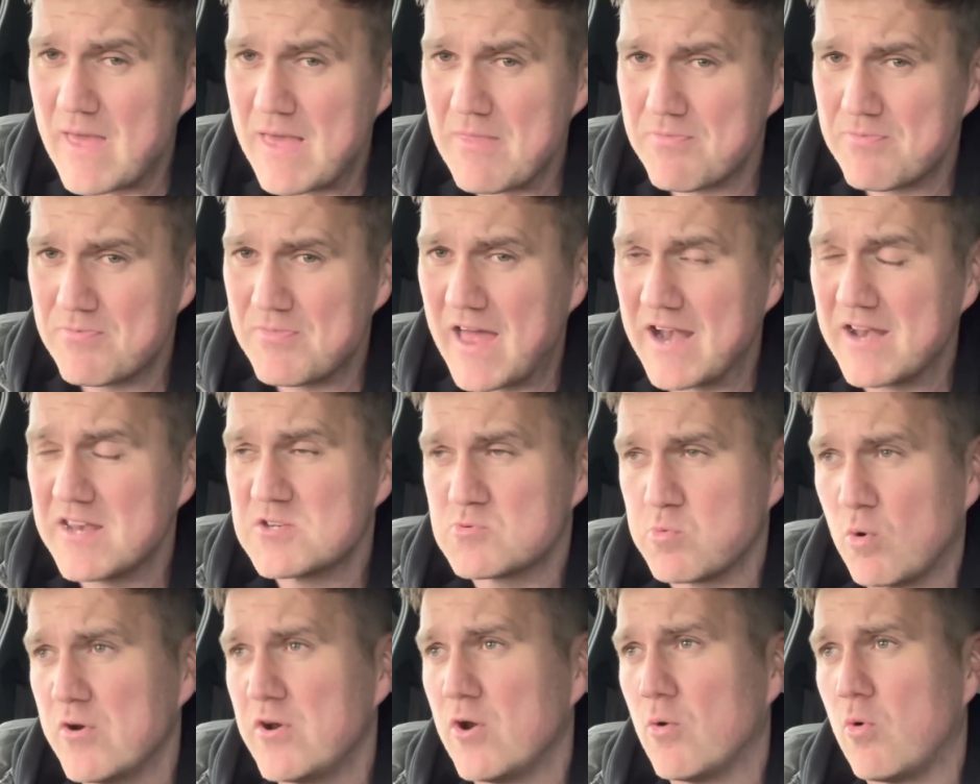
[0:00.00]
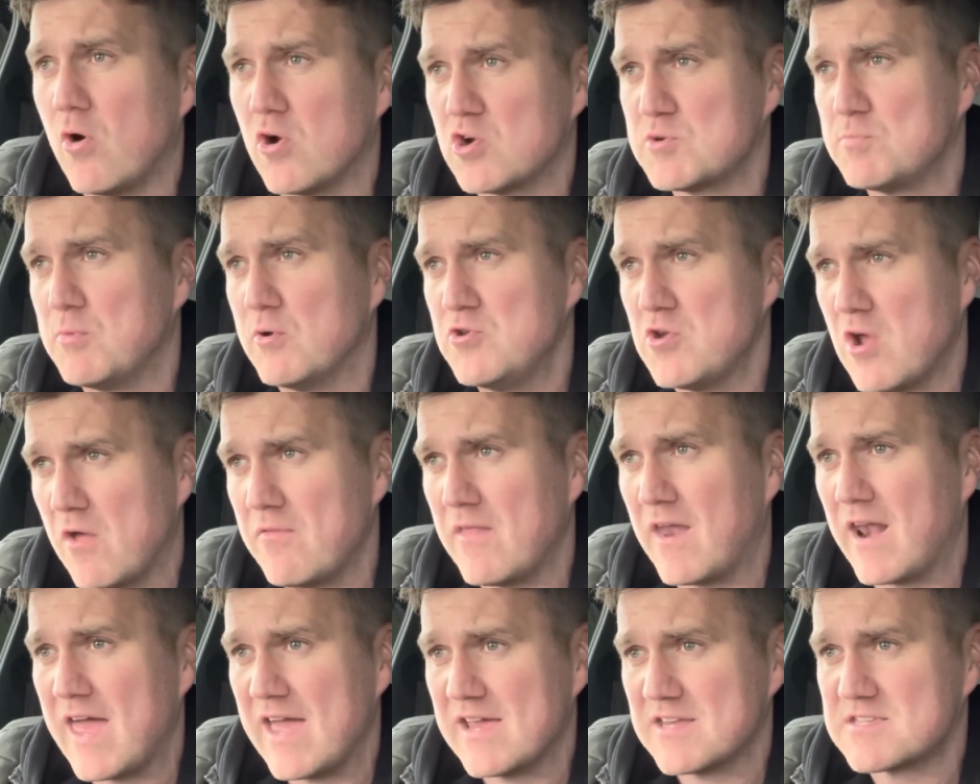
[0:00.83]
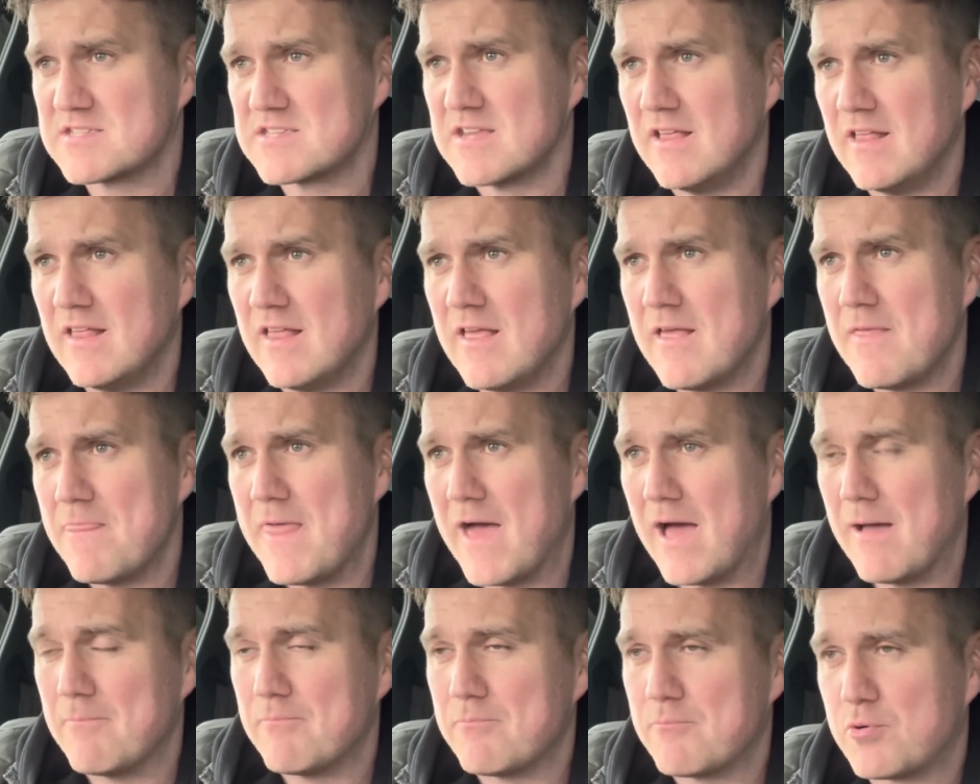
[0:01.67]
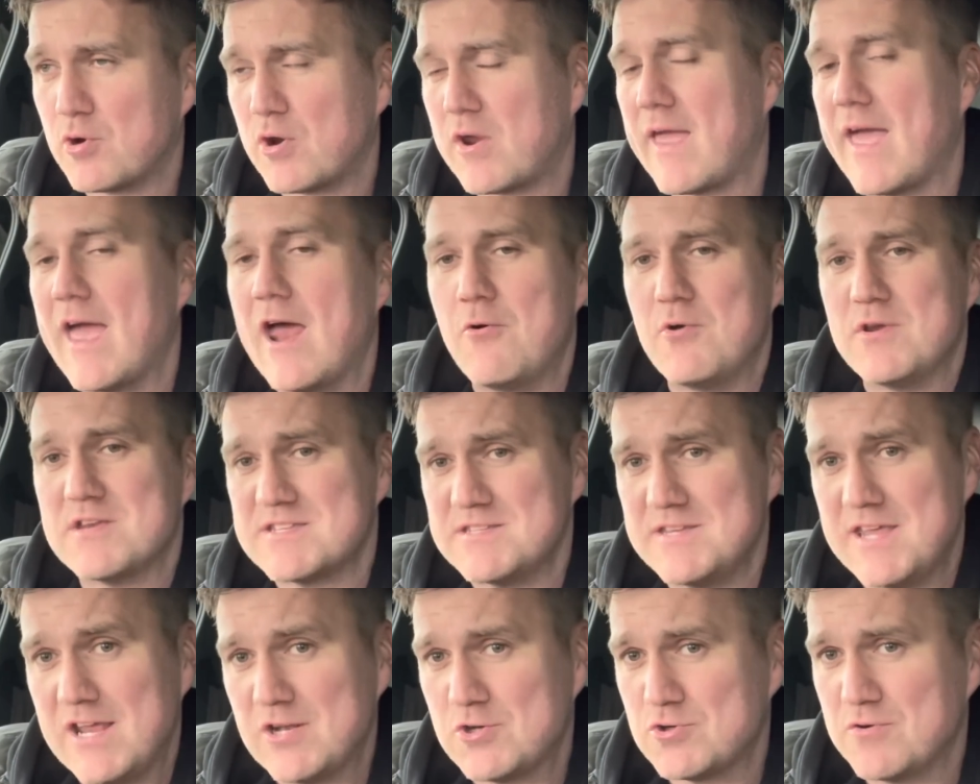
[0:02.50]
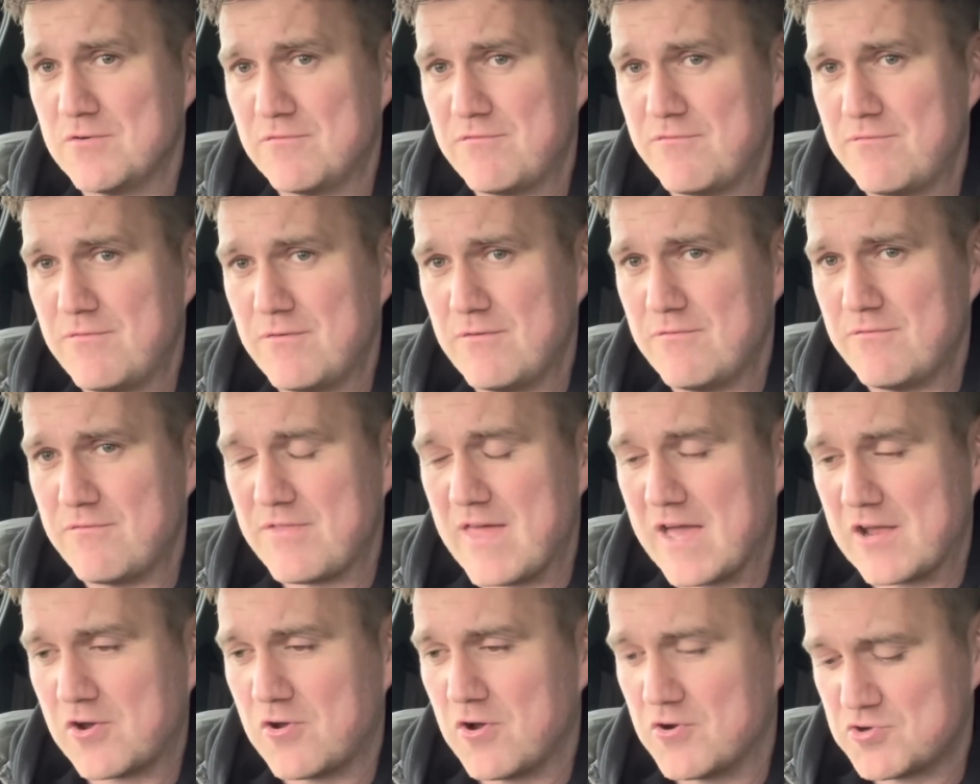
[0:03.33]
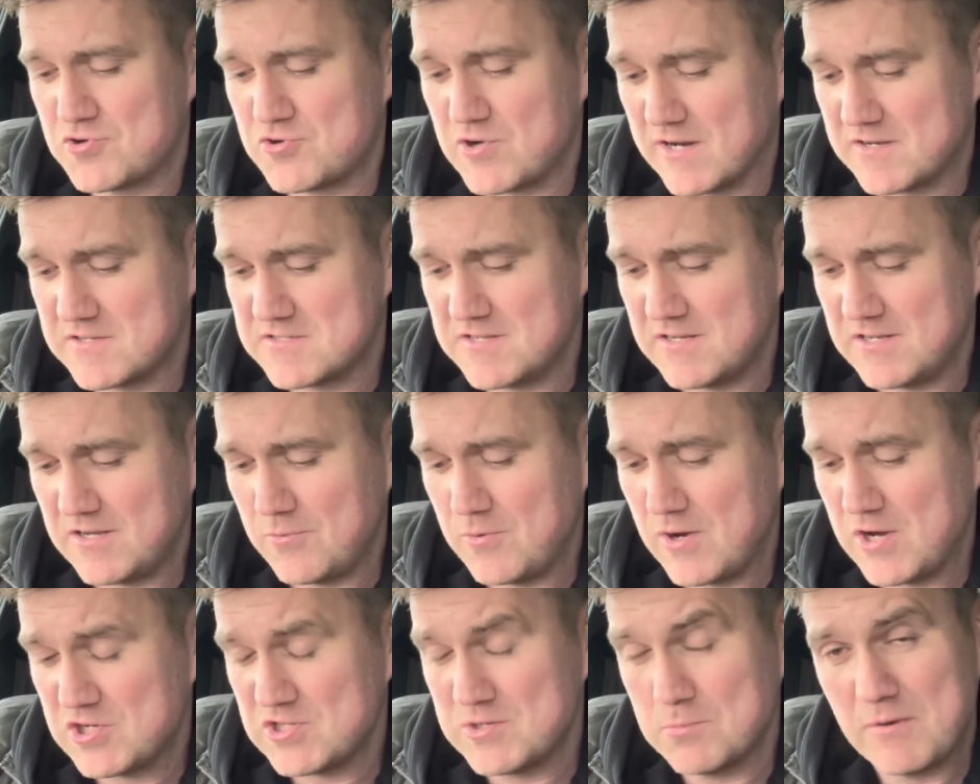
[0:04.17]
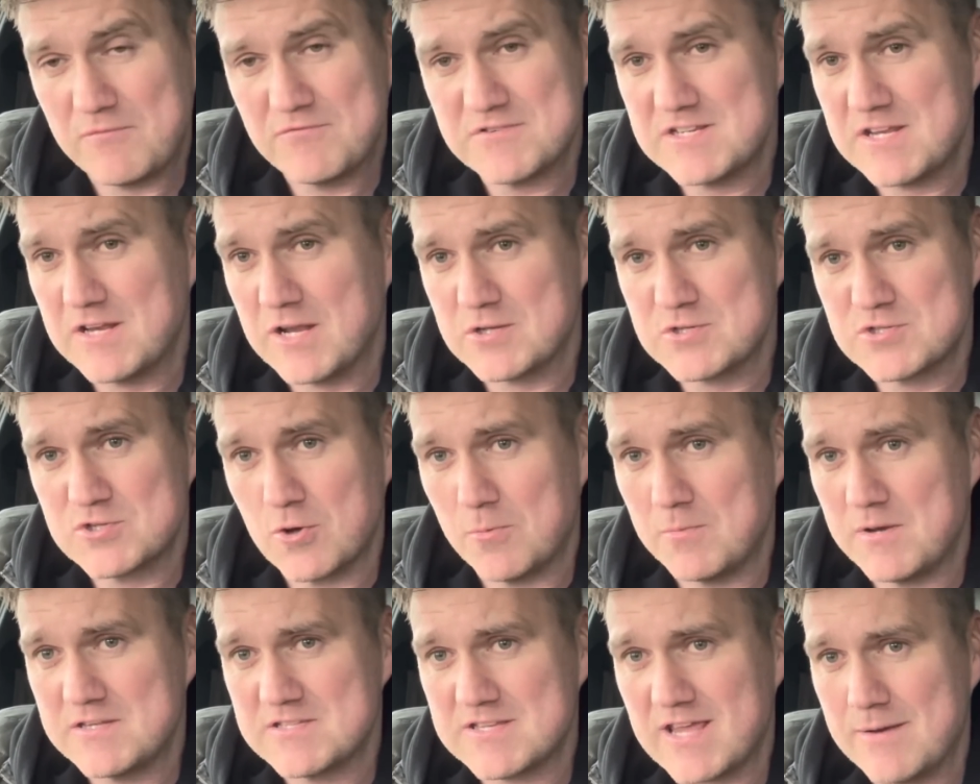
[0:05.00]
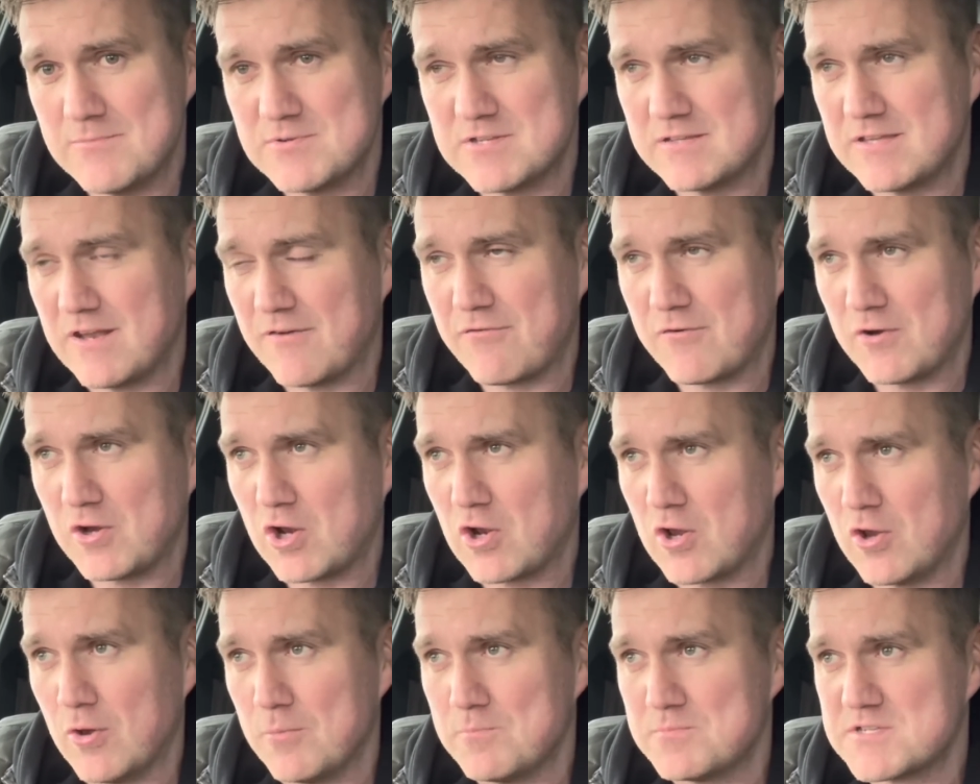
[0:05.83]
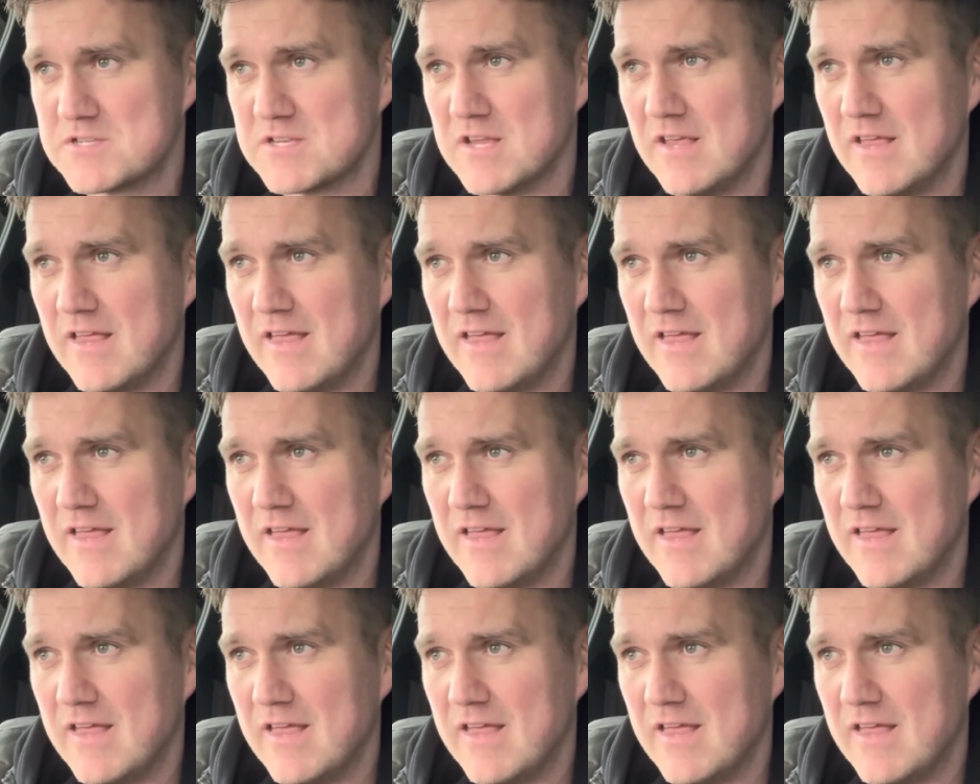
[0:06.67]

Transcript: That is one to watch, but nonetheless, that precarious nature of that contract situation, and we've seen it so many times at different clubs